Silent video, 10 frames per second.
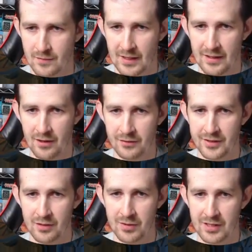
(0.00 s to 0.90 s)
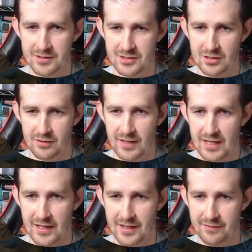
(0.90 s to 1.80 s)
I don't think we can
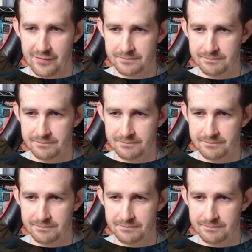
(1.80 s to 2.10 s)
survive.